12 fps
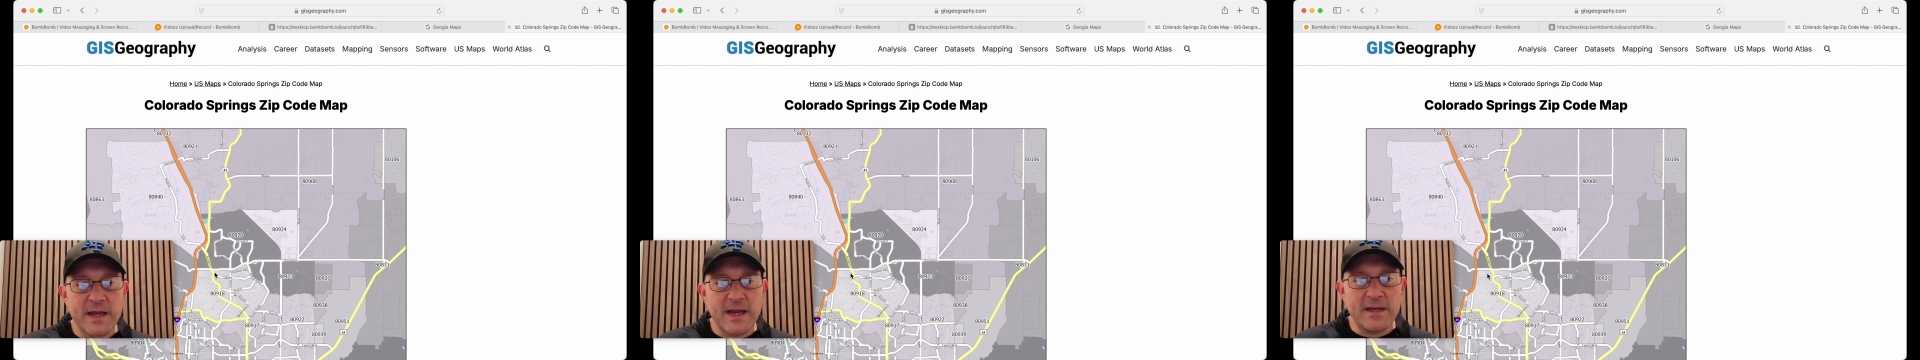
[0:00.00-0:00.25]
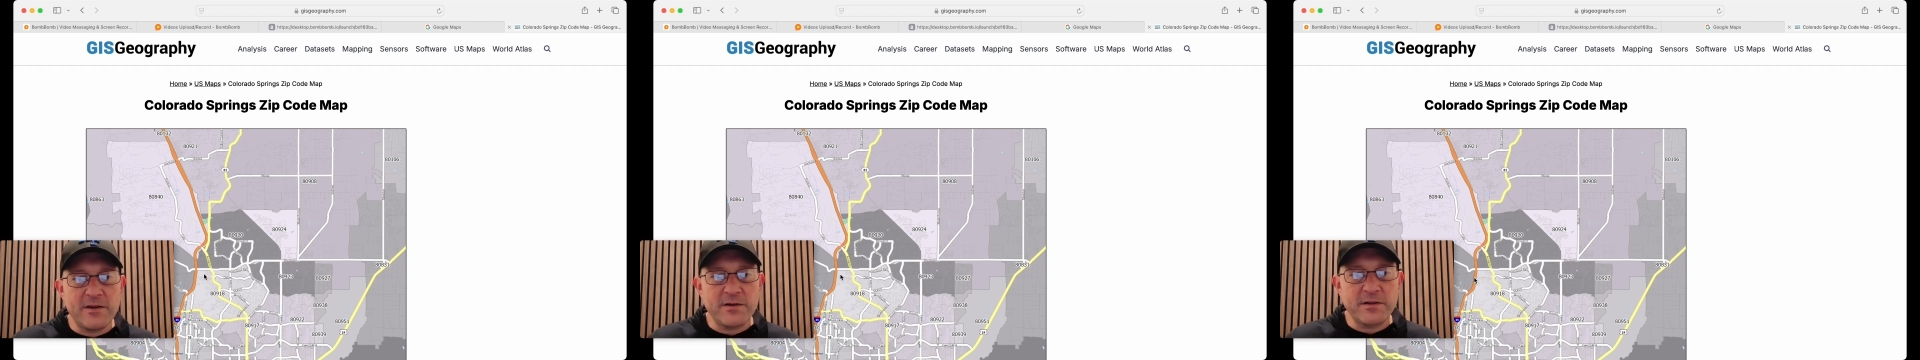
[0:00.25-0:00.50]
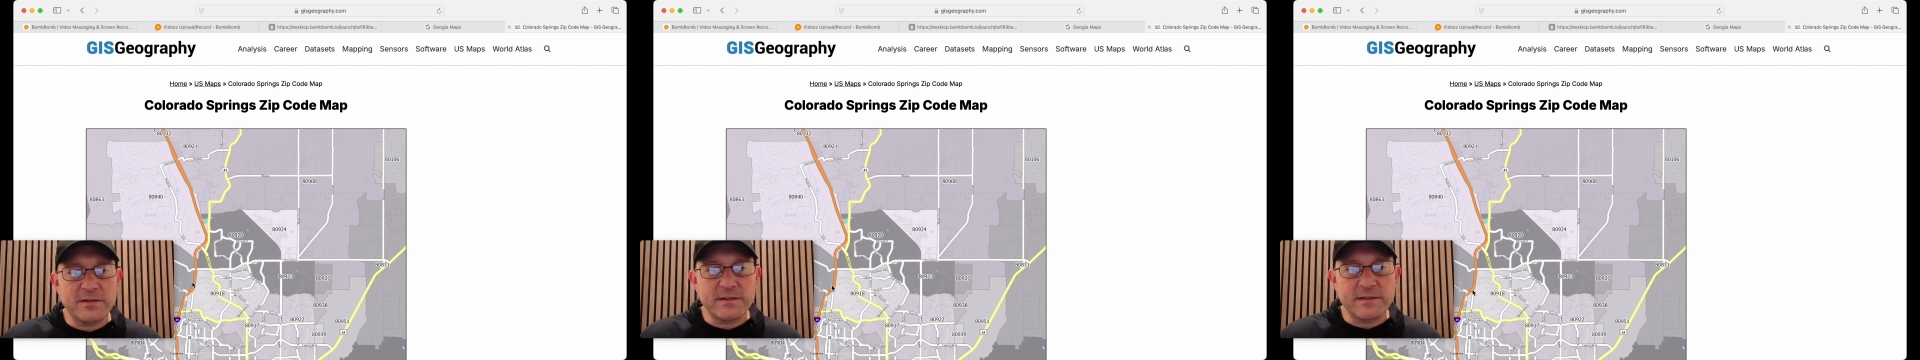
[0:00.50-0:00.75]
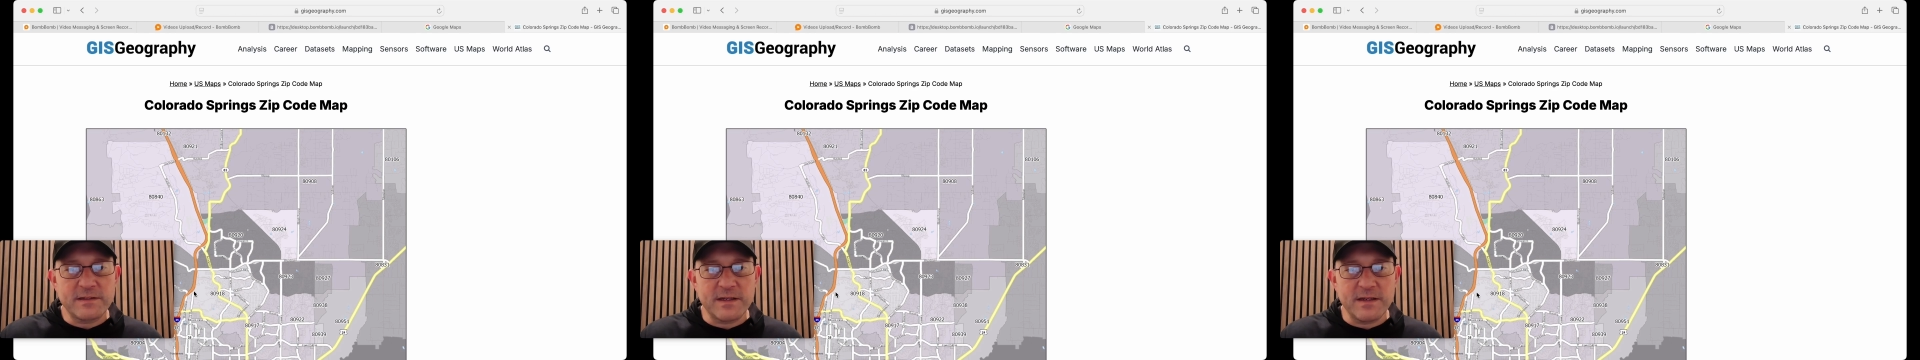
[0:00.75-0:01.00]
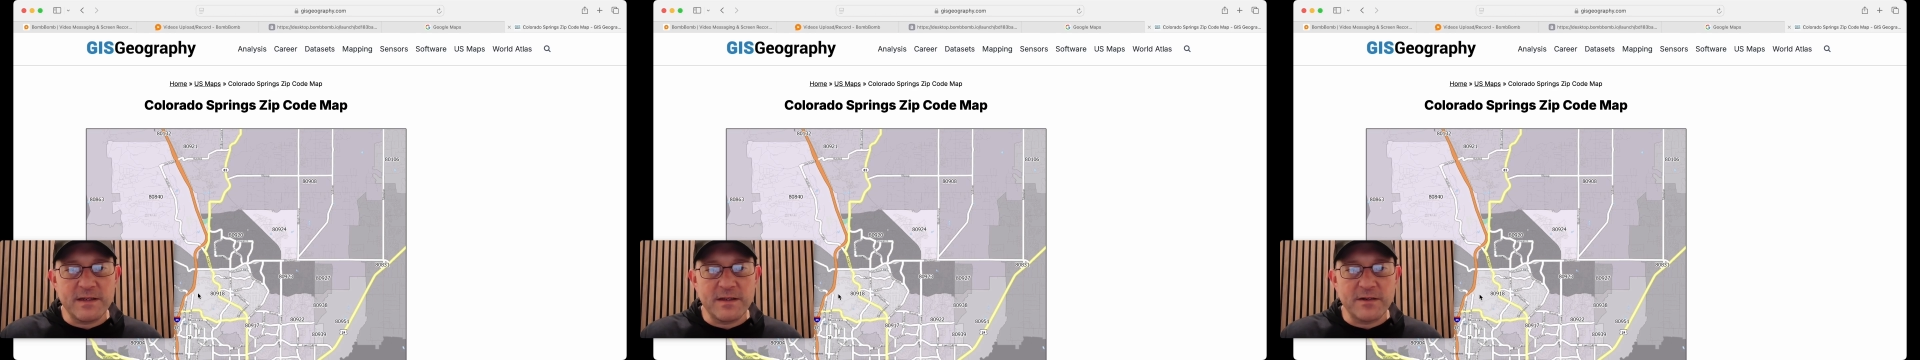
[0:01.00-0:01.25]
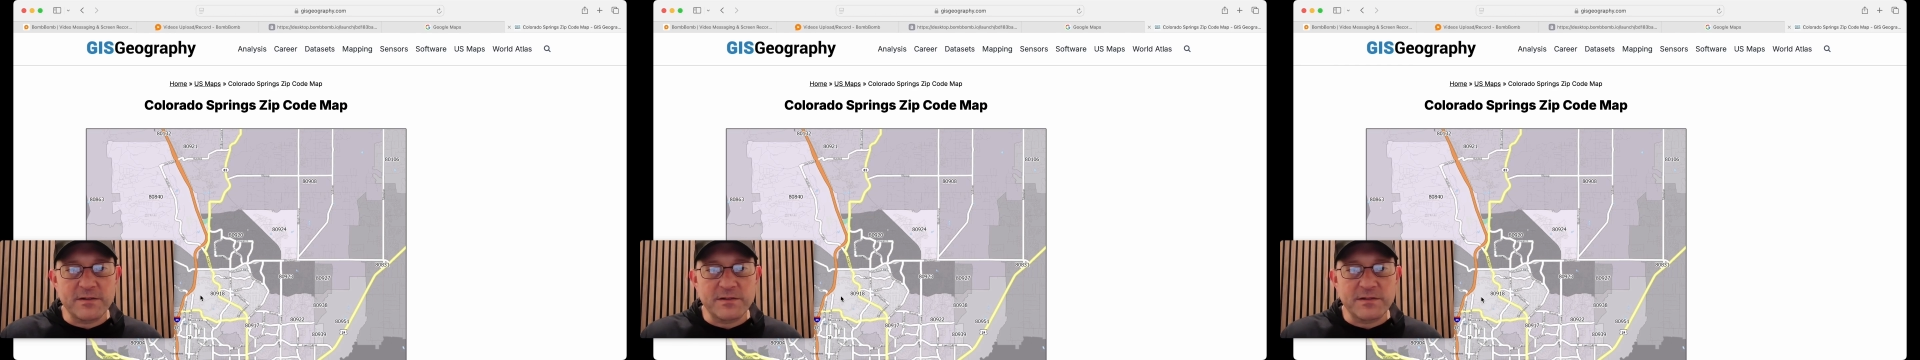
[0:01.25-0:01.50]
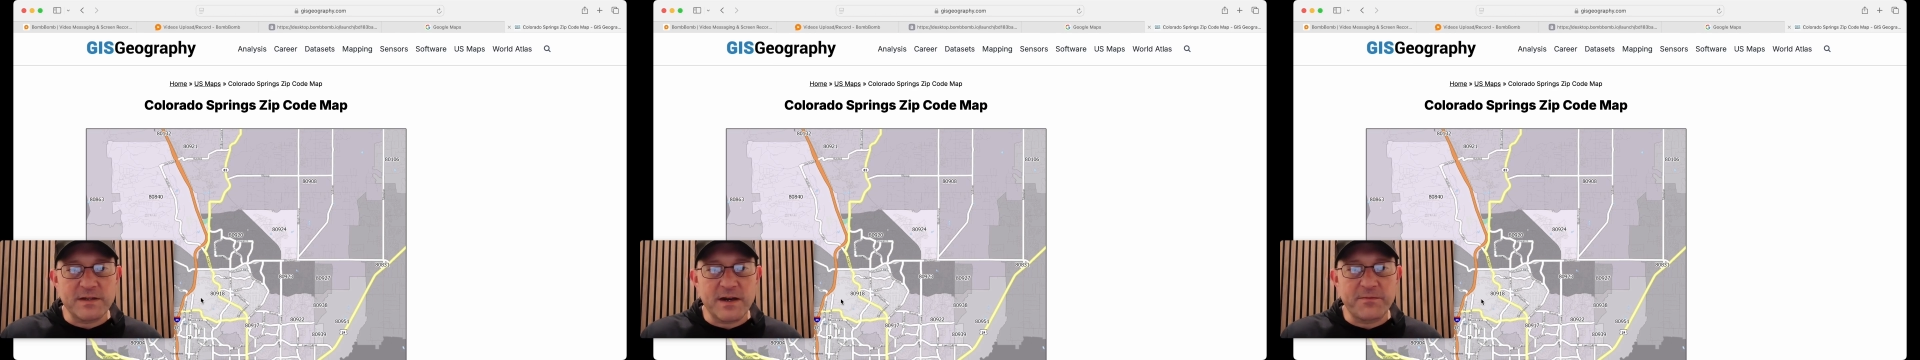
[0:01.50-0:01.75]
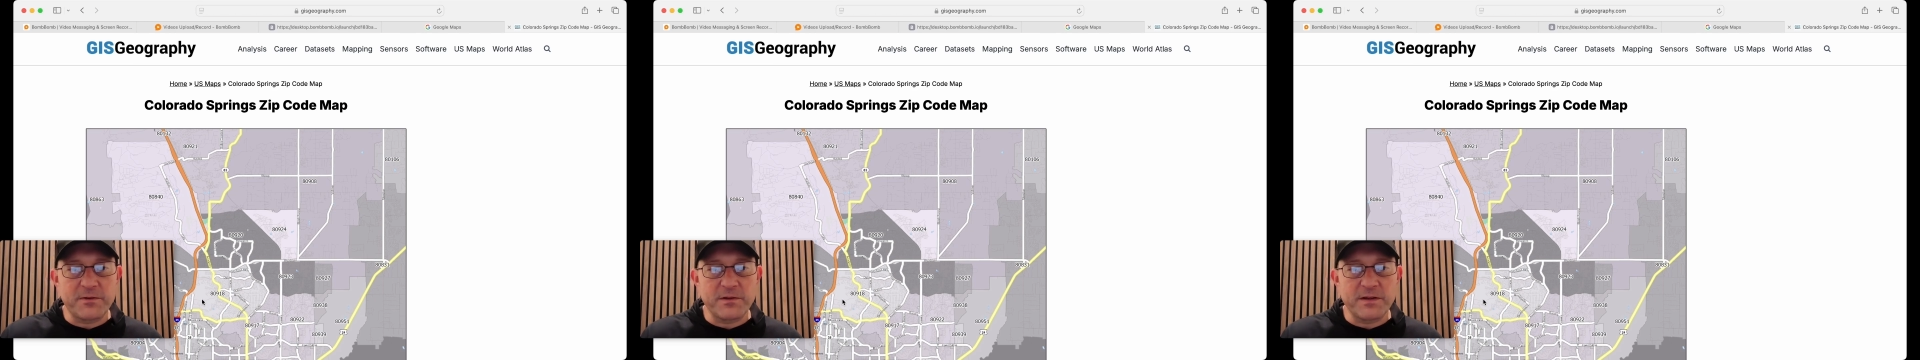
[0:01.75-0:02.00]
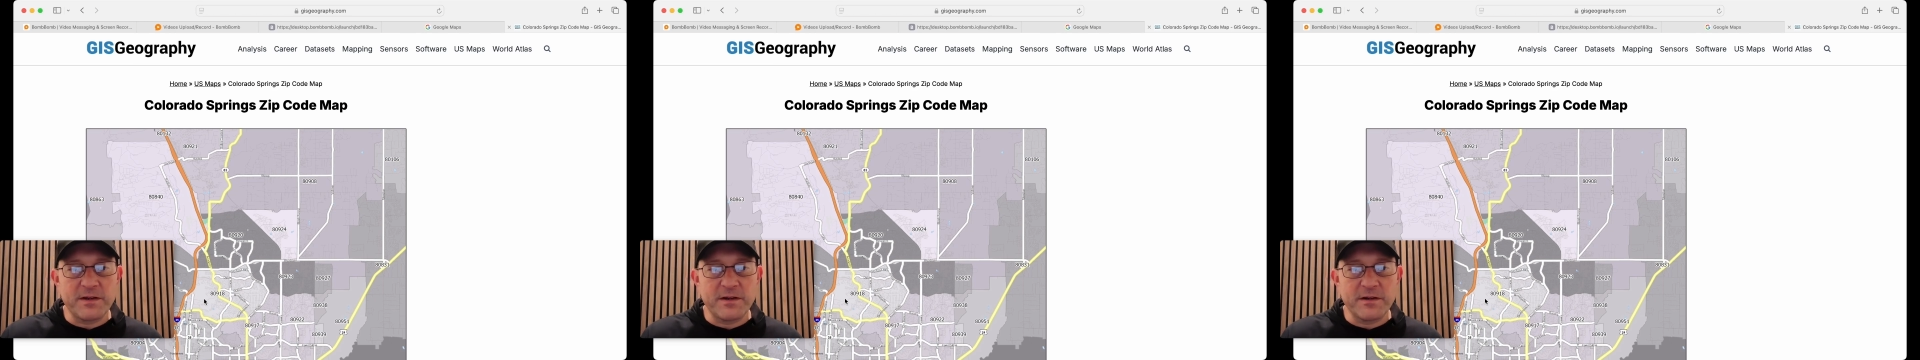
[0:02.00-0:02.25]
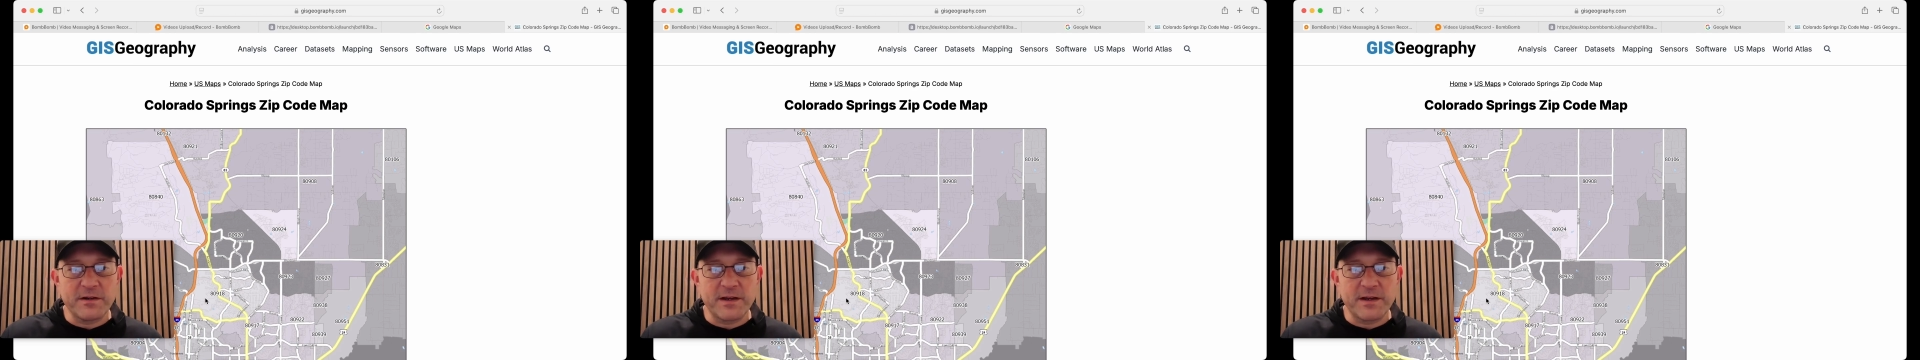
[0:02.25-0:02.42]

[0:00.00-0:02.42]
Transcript: And you can see there's several here,